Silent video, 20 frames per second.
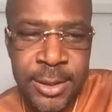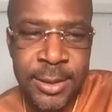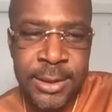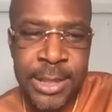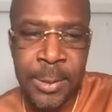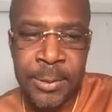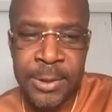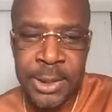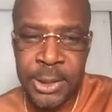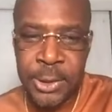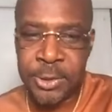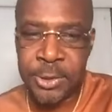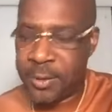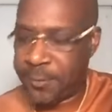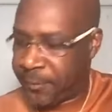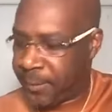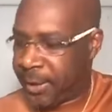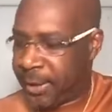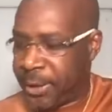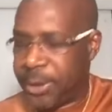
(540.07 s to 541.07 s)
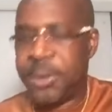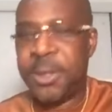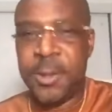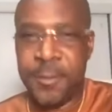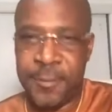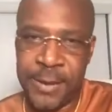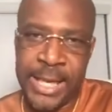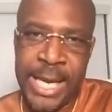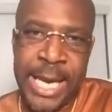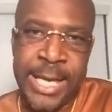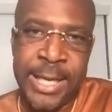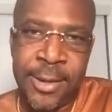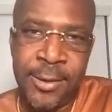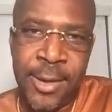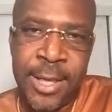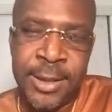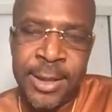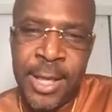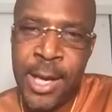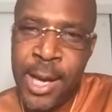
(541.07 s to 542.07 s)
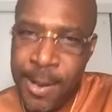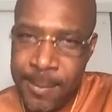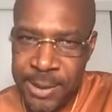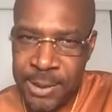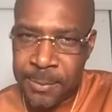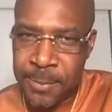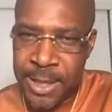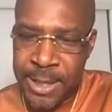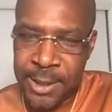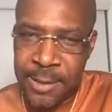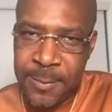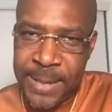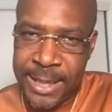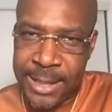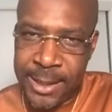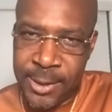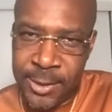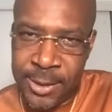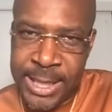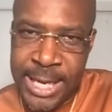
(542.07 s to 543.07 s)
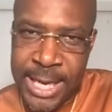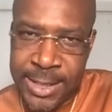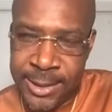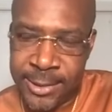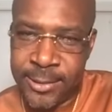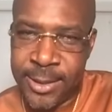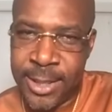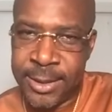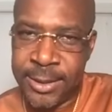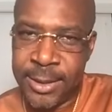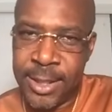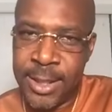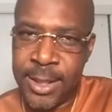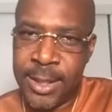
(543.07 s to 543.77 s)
That was you using it for? Using it for Candy Crush? How much money are you making on Candy Crush?